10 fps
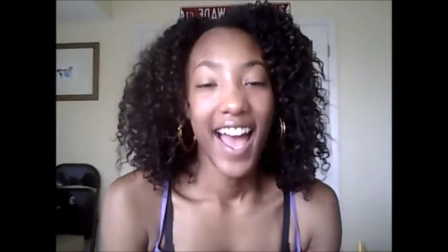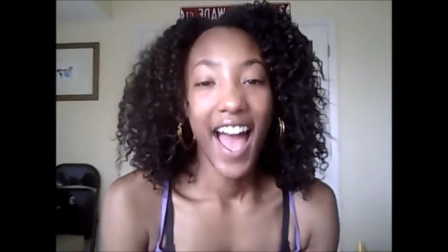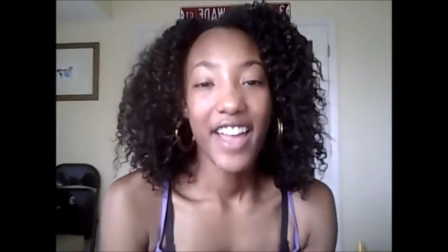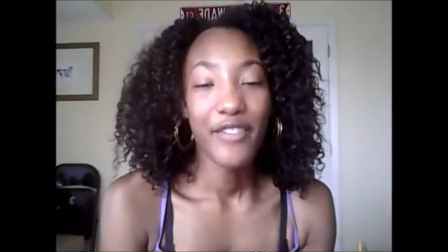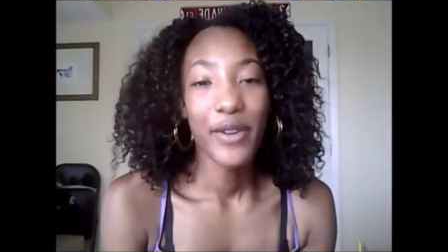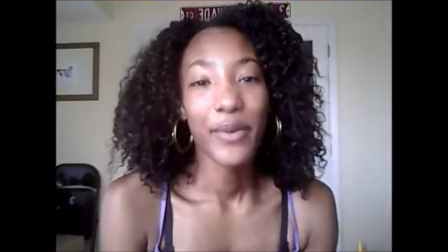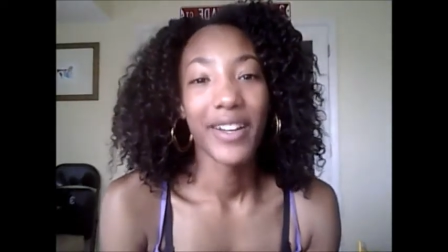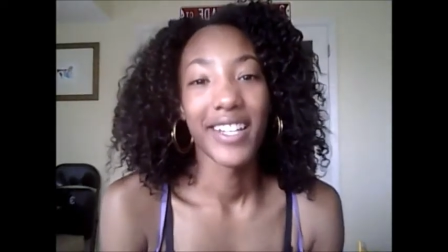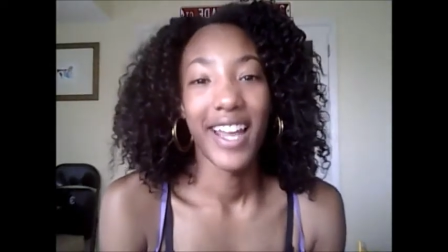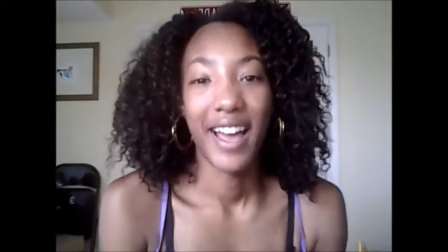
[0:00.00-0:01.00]
Hi
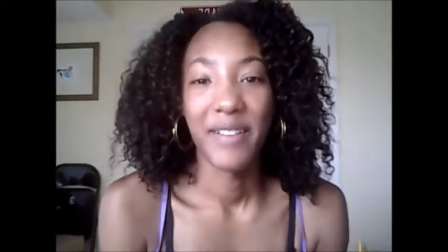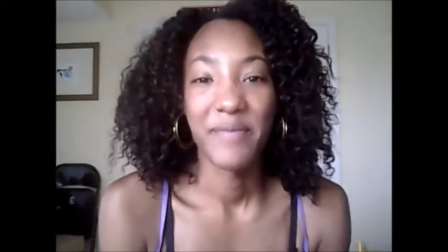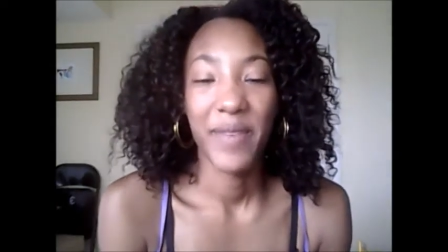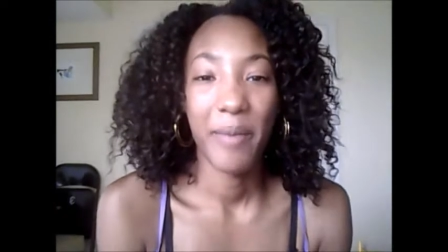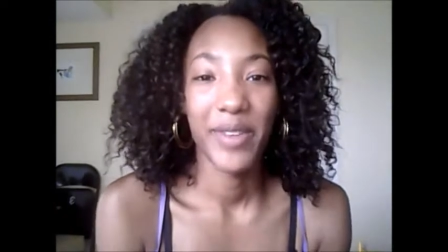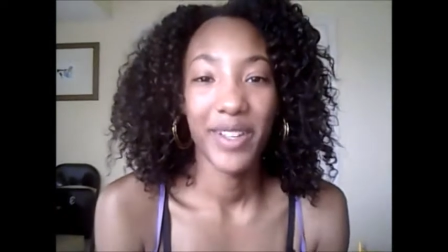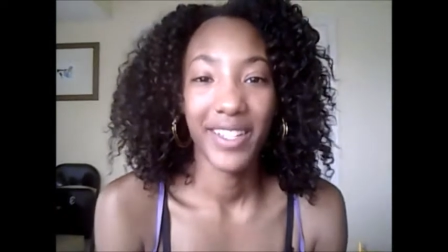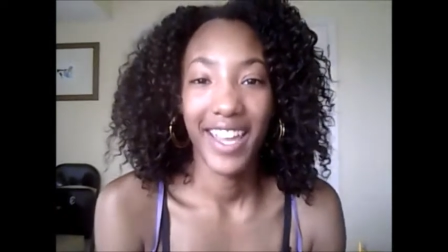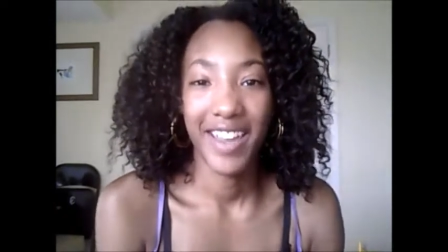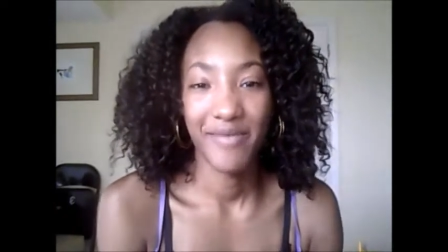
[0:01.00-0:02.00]
everyone, I'm coming
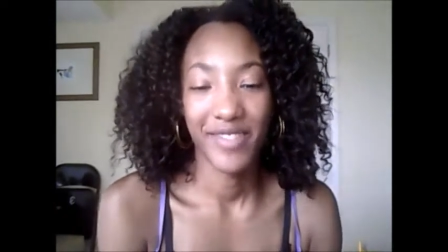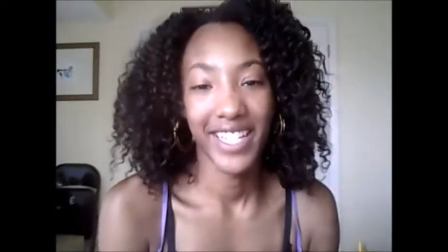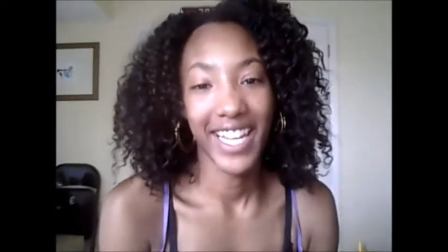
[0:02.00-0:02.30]
on camera